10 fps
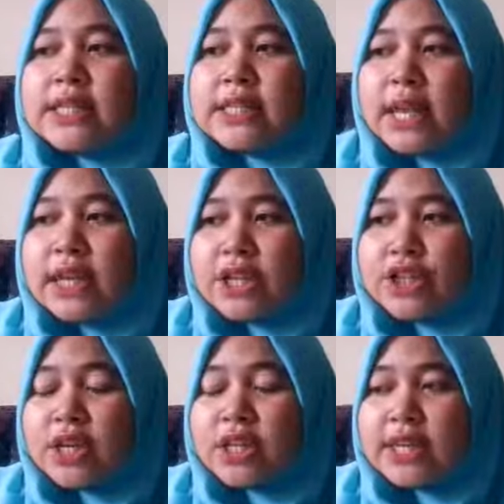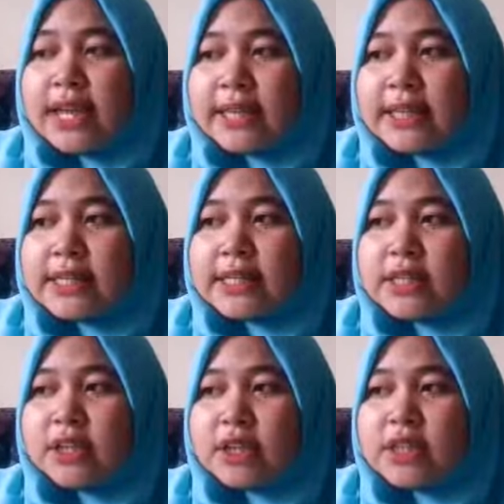designation,
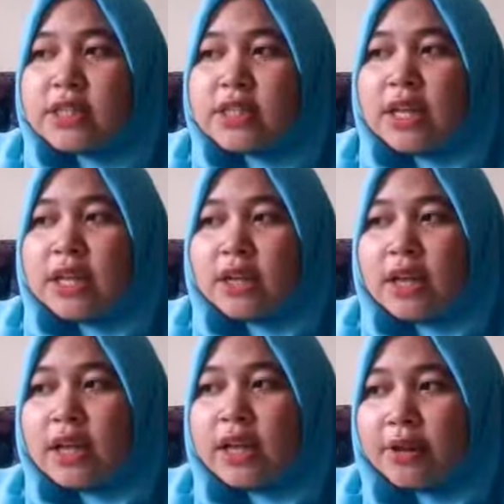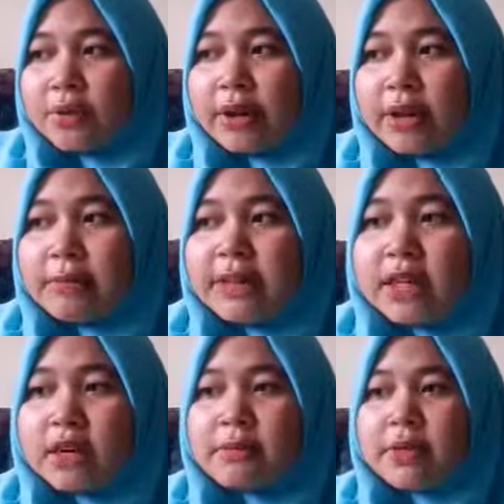likeness, analogy, allegory,
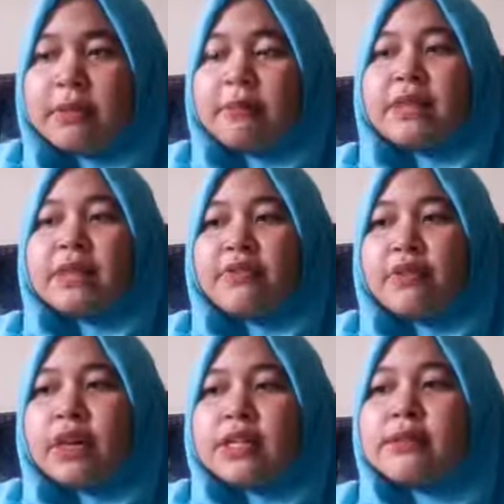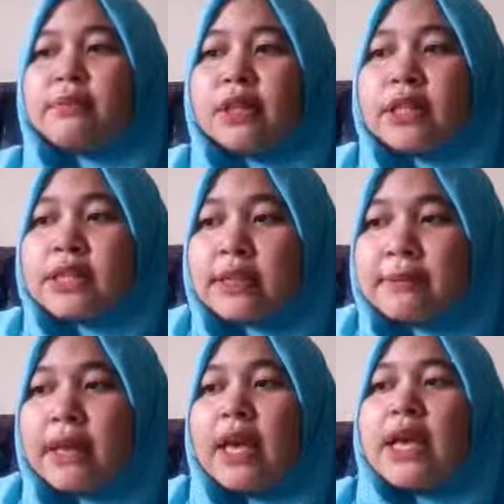metonymy, metaphor,
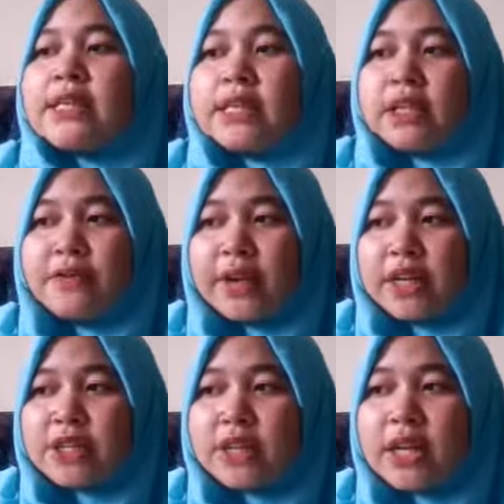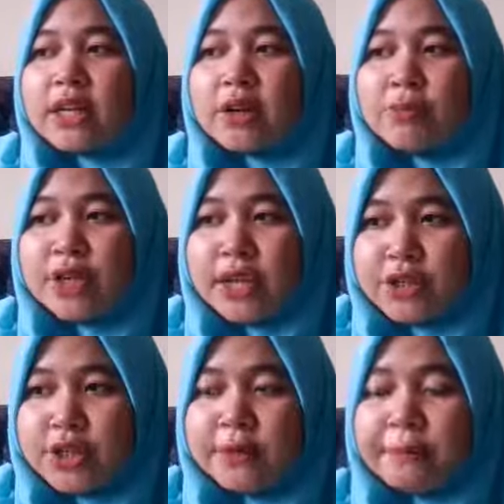symbolism, signification, and
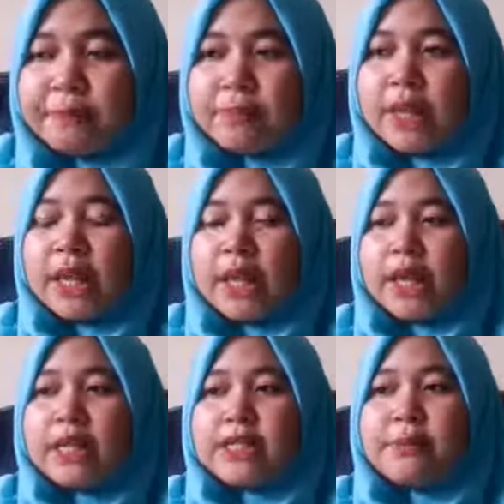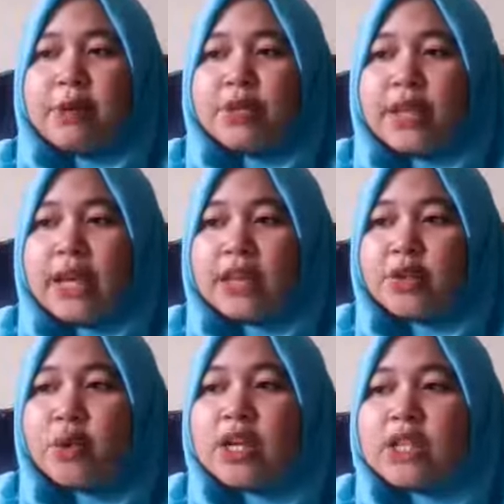communication. semiotic
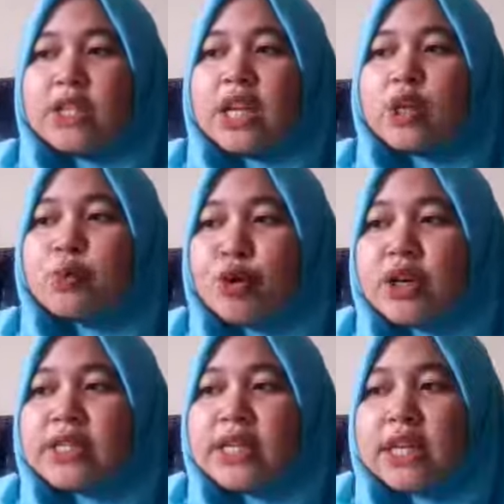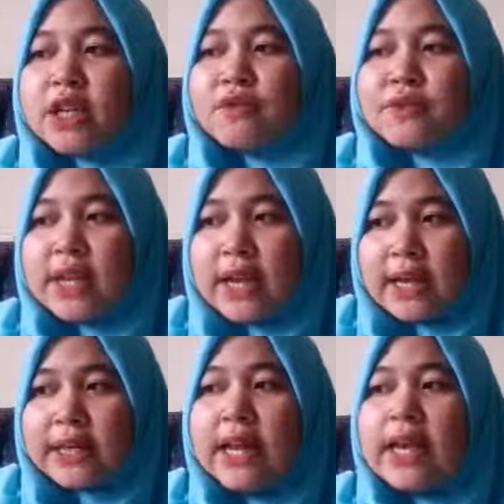tradition explore the study of
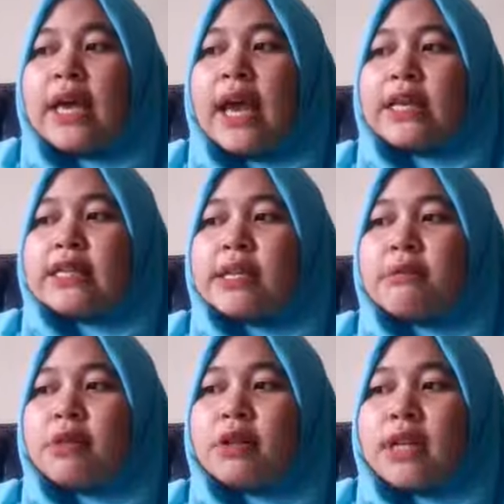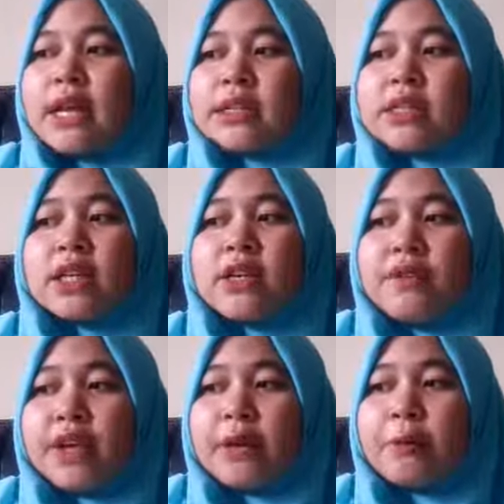sign and symbols as a
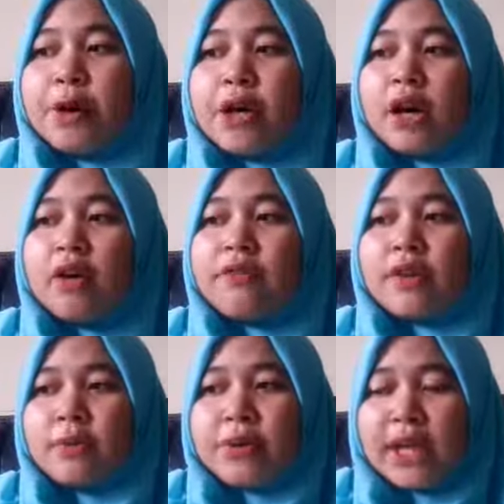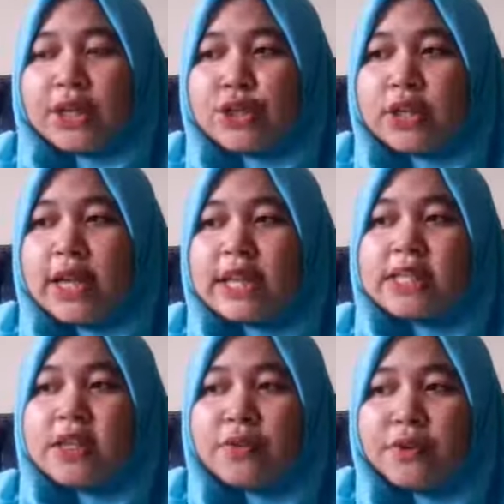significant part of communication
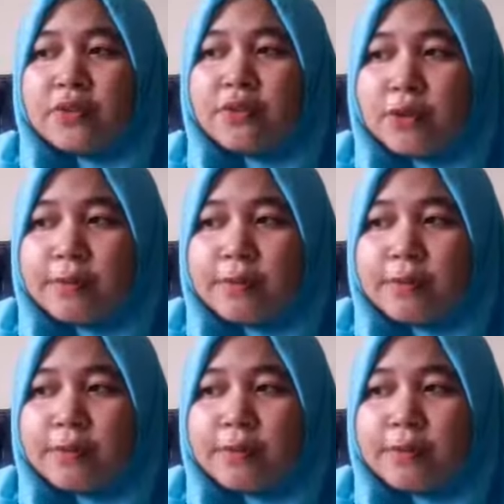as different